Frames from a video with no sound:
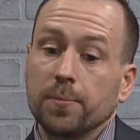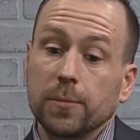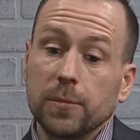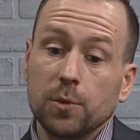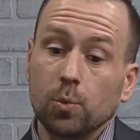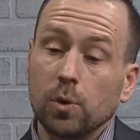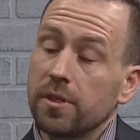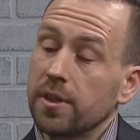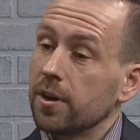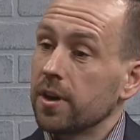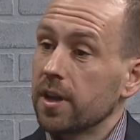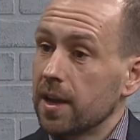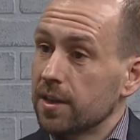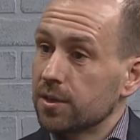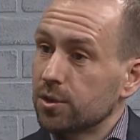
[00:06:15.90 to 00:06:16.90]
We're there
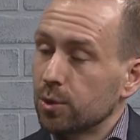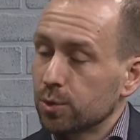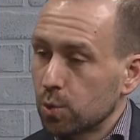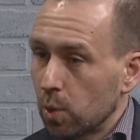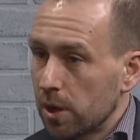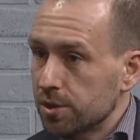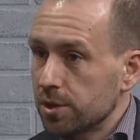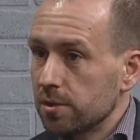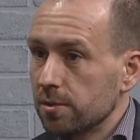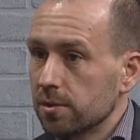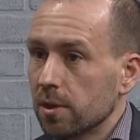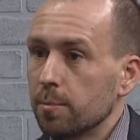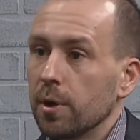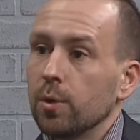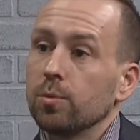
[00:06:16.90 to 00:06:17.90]
to answer those questions
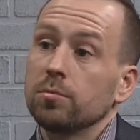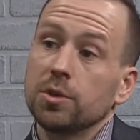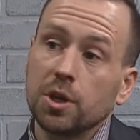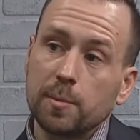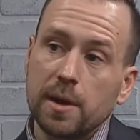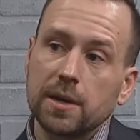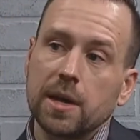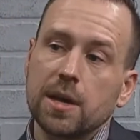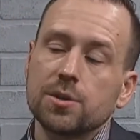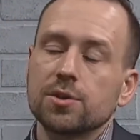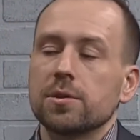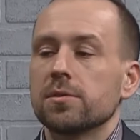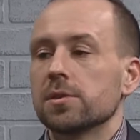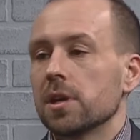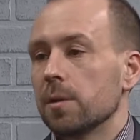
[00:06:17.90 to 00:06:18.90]
about your
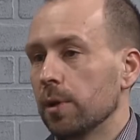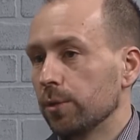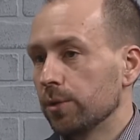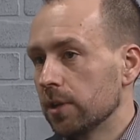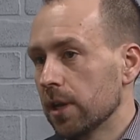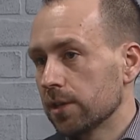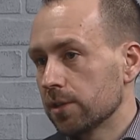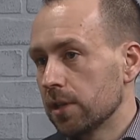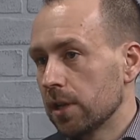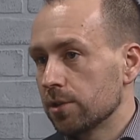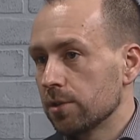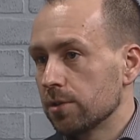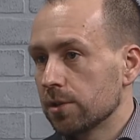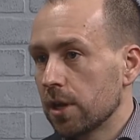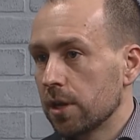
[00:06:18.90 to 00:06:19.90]
medications and about the
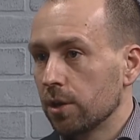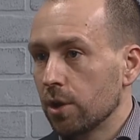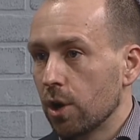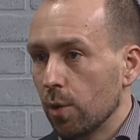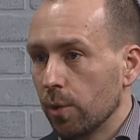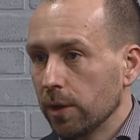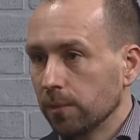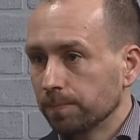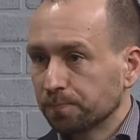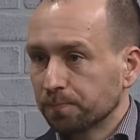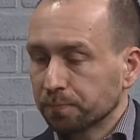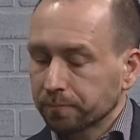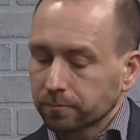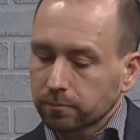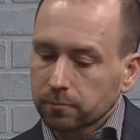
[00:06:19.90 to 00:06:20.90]
destinations that you're
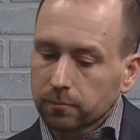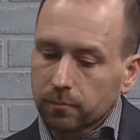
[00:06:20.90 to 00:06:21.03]
going.